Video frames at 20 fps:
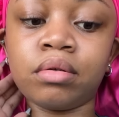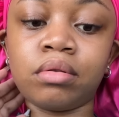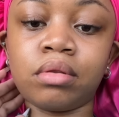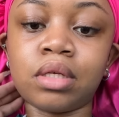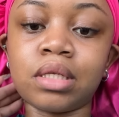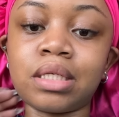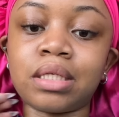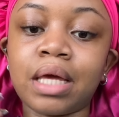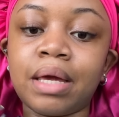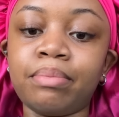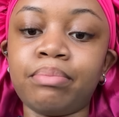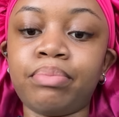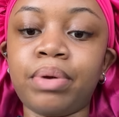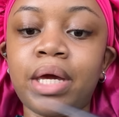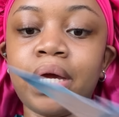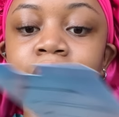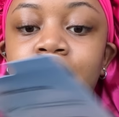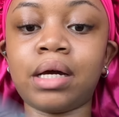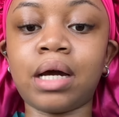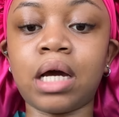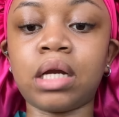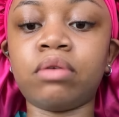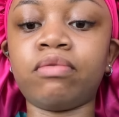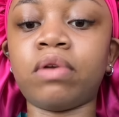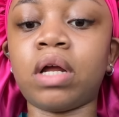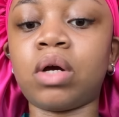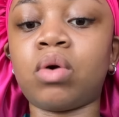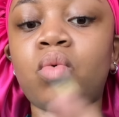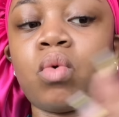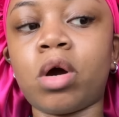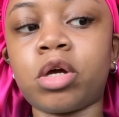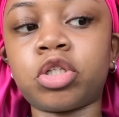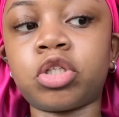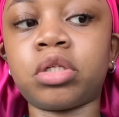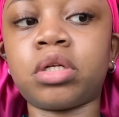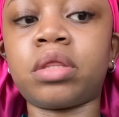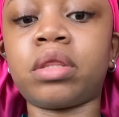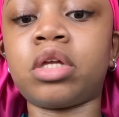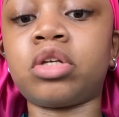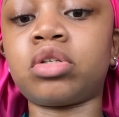the same pair kind of like wash
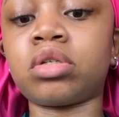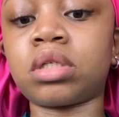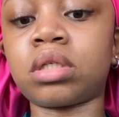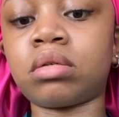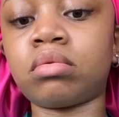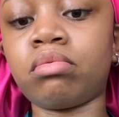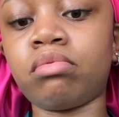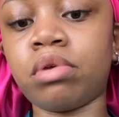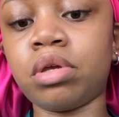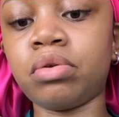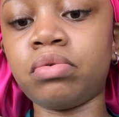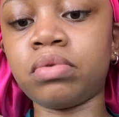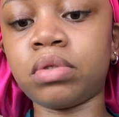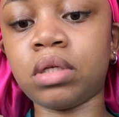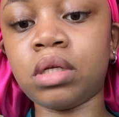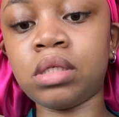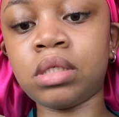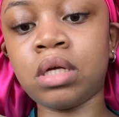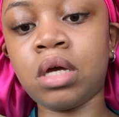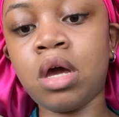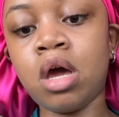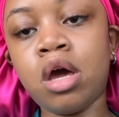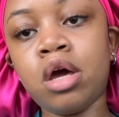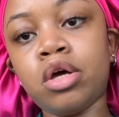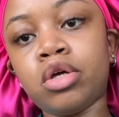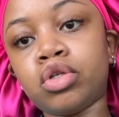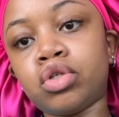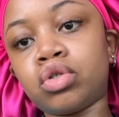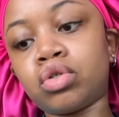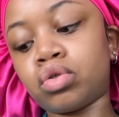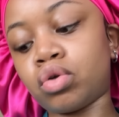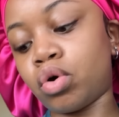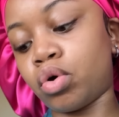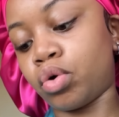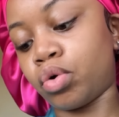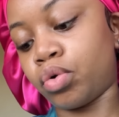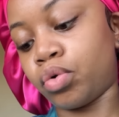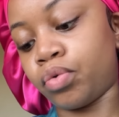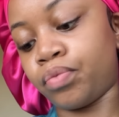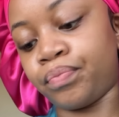it and then just reuse it
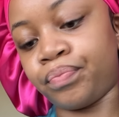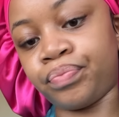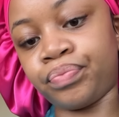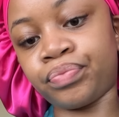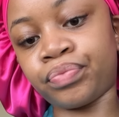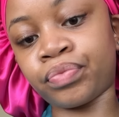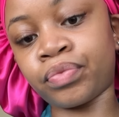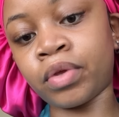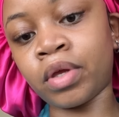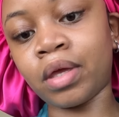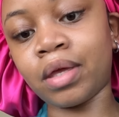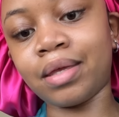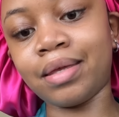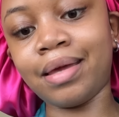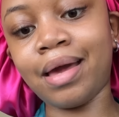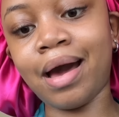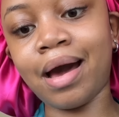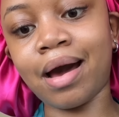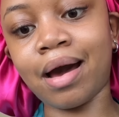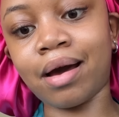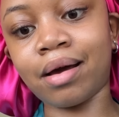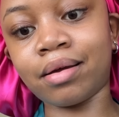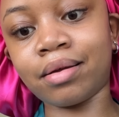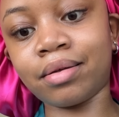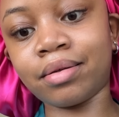so yeah